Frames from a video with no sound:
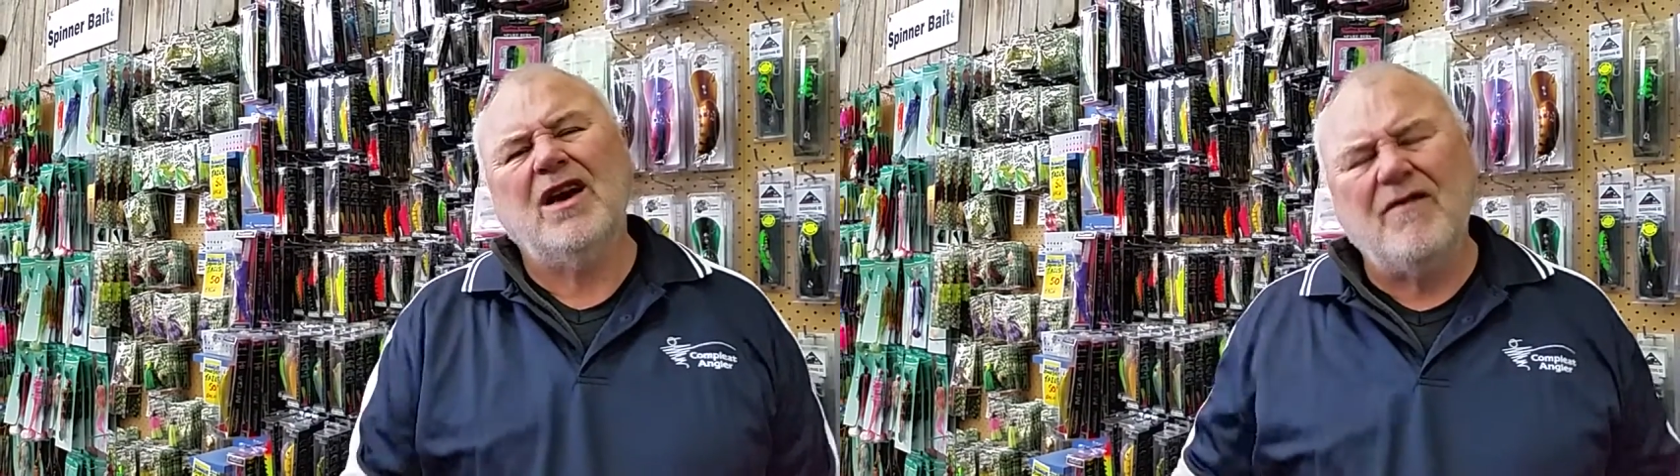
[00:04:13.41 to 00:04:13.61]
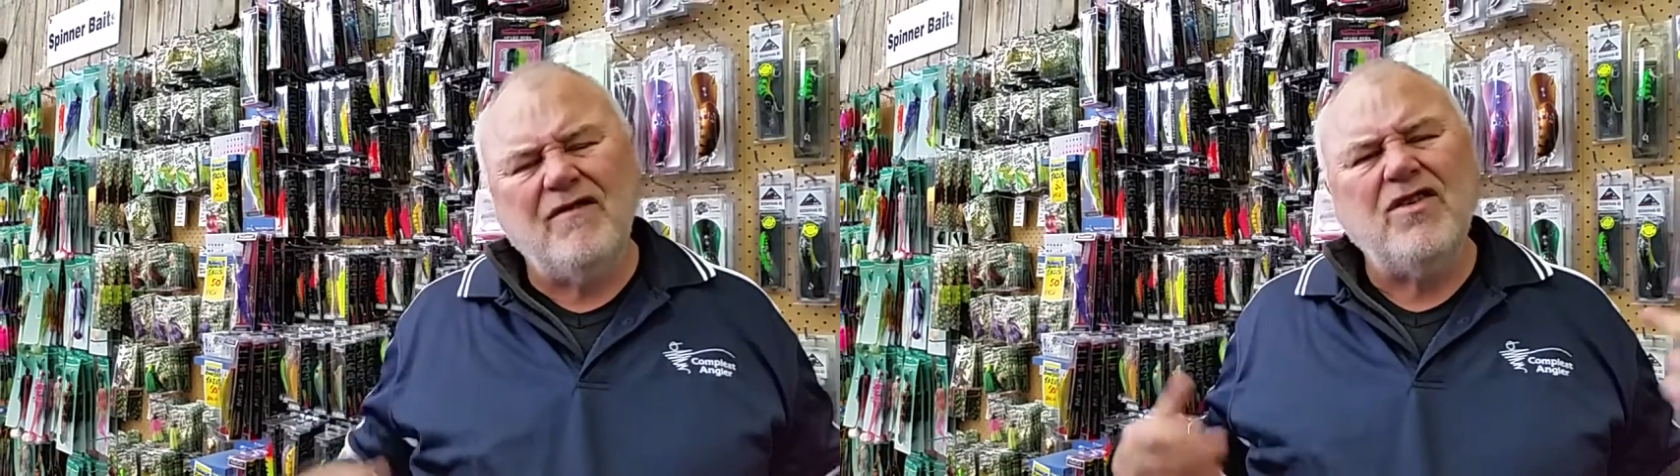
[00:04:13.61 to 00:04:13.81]

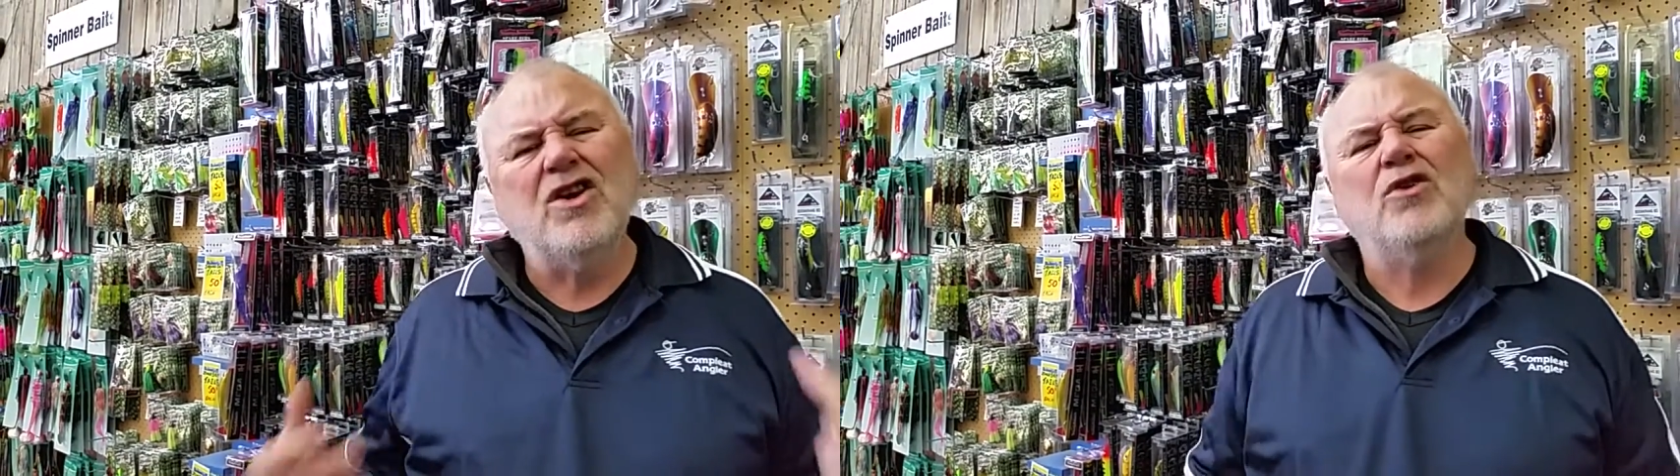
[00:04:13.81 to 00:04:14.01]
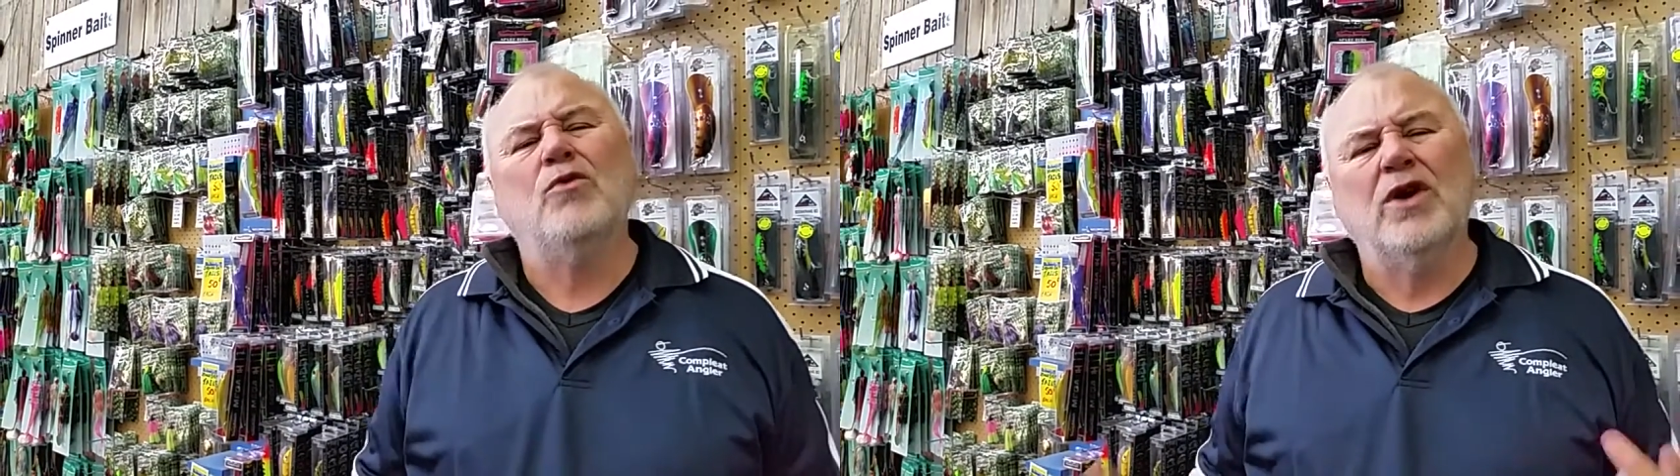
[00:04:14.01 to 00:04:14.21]
A
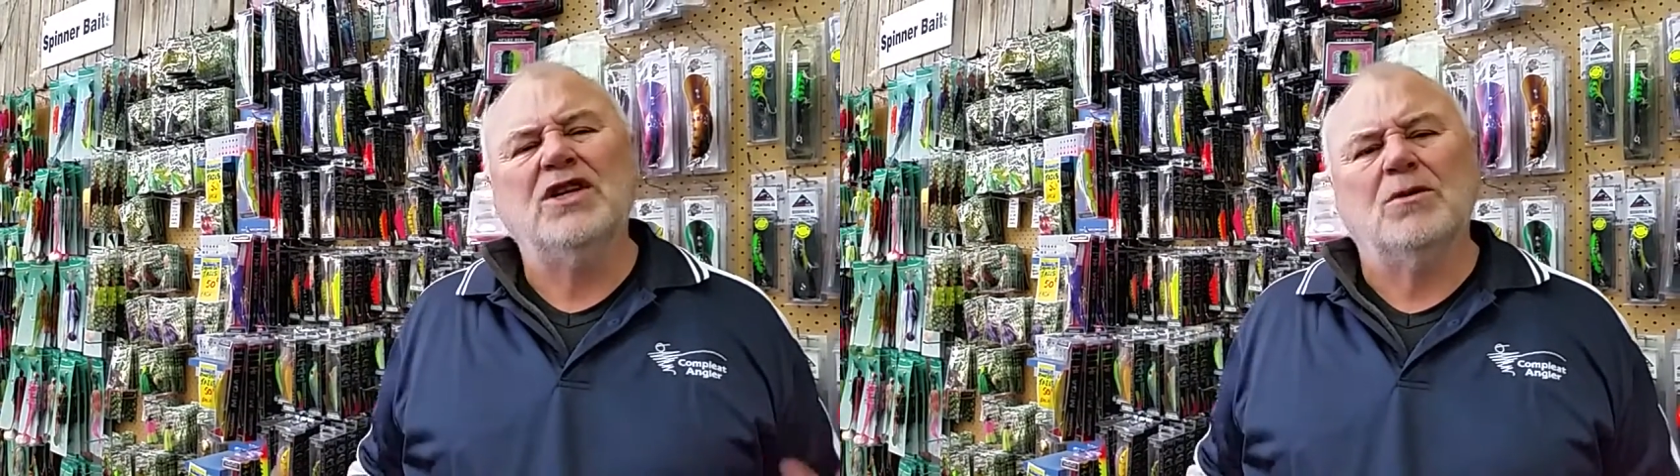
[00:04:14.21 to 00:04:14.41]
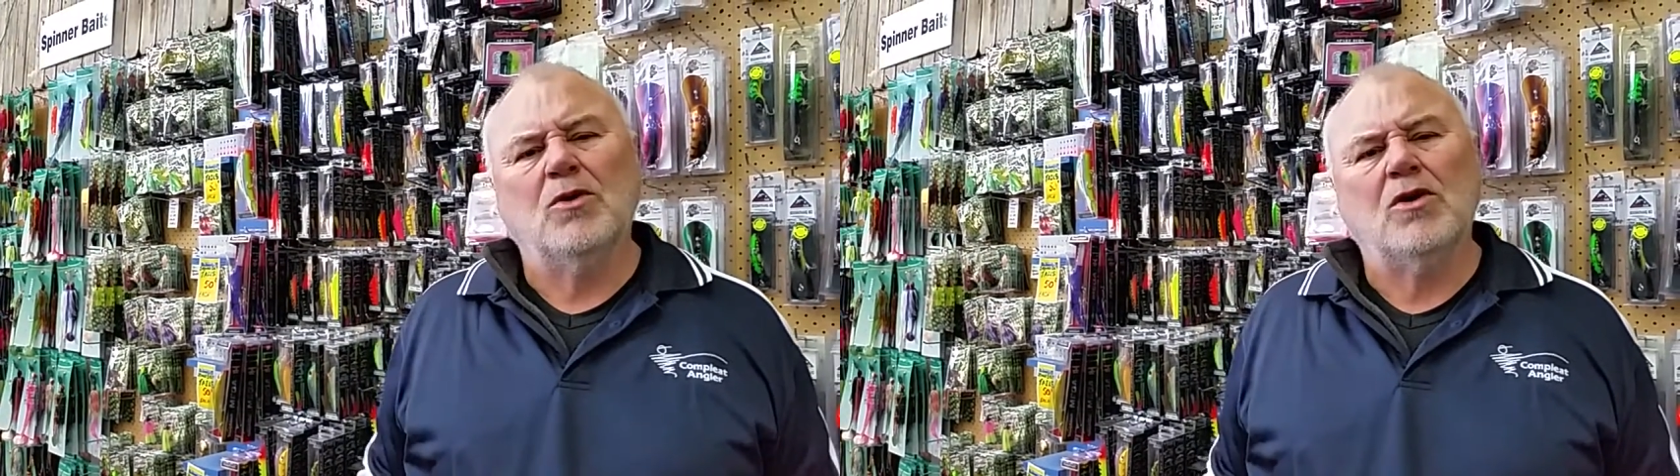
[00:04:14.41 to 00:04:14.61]
few
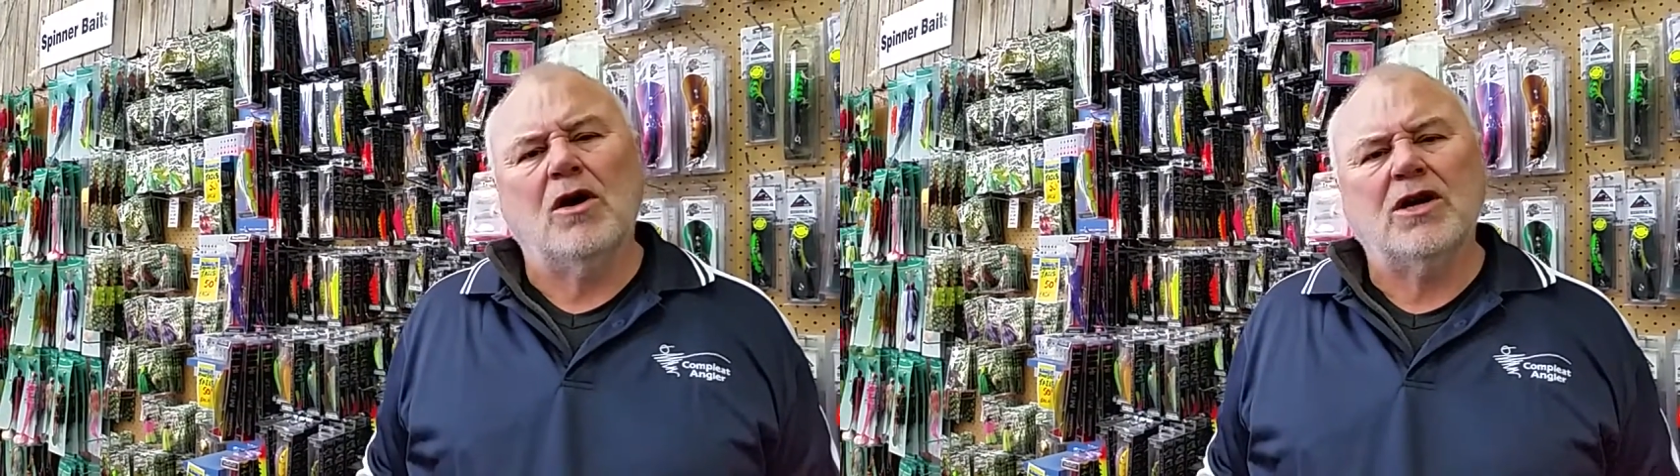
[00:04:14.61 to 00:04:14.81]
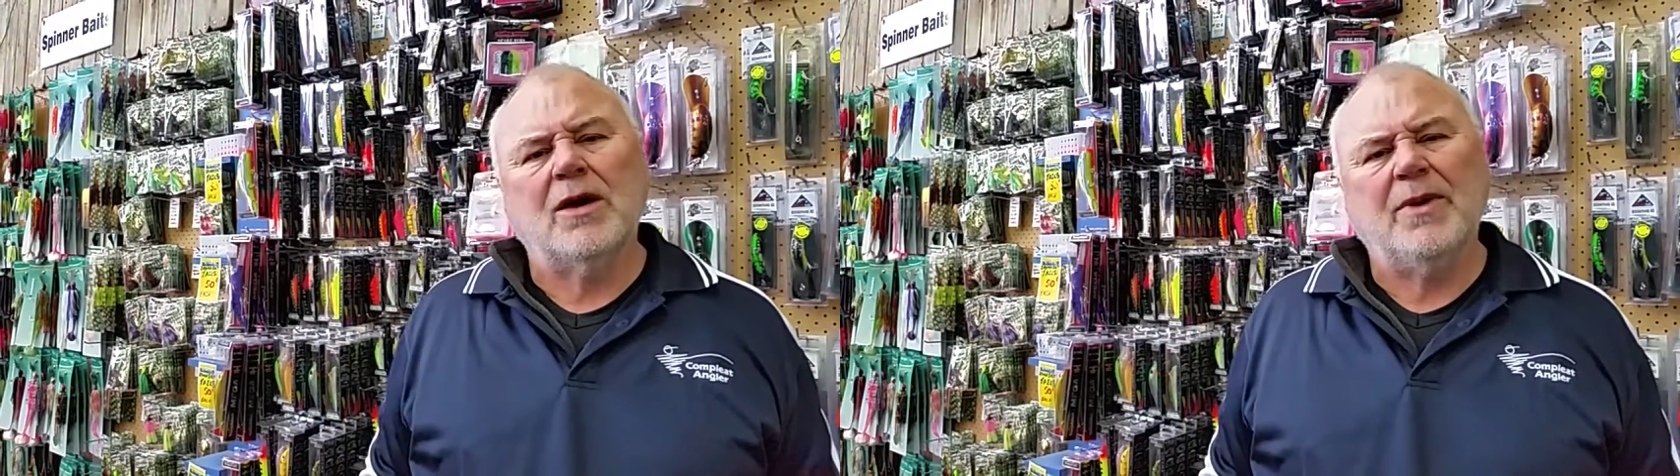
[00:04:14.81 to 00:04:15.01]
reasonable
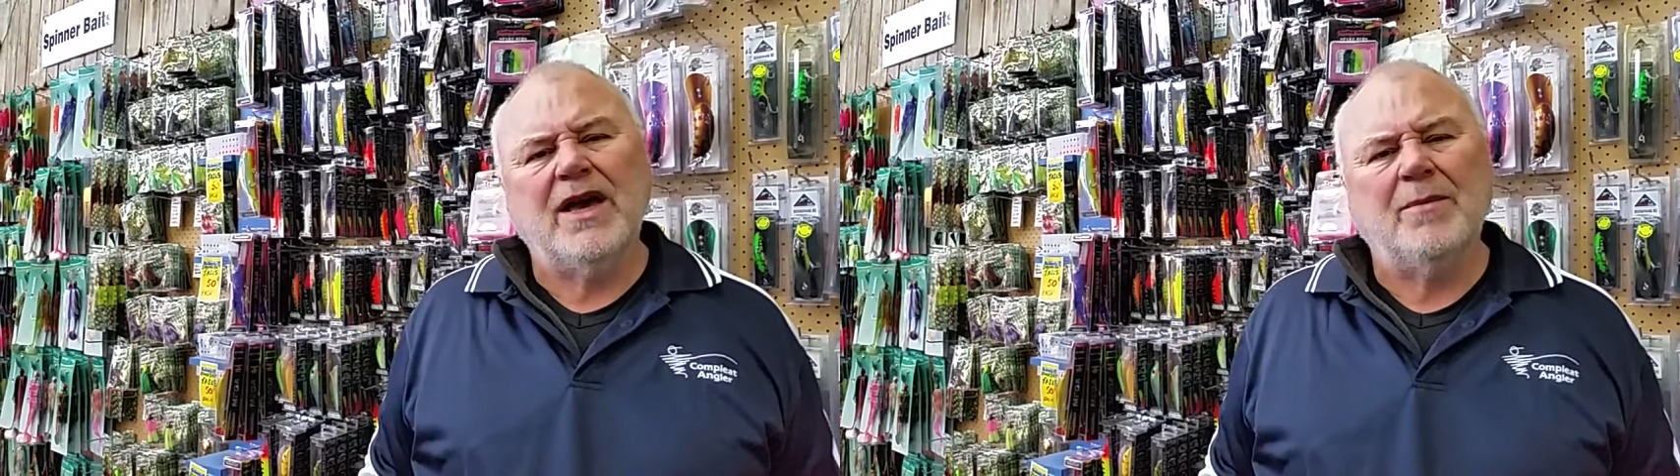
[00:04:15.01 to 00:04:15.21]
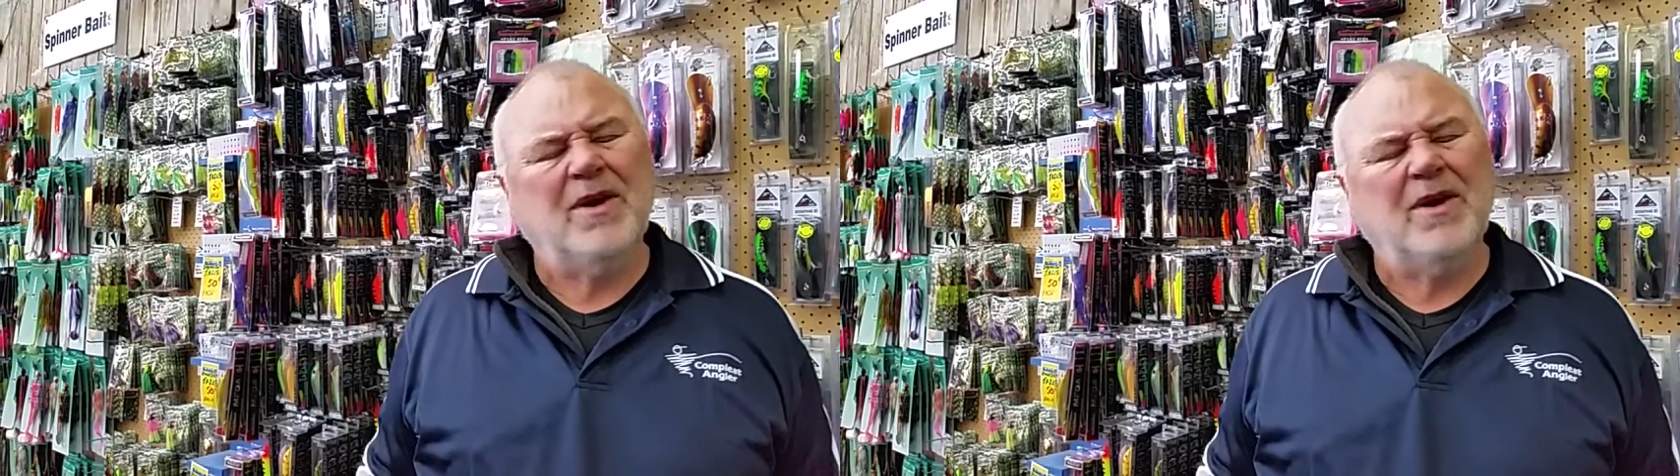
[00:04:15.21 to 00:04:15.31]
cod coming out,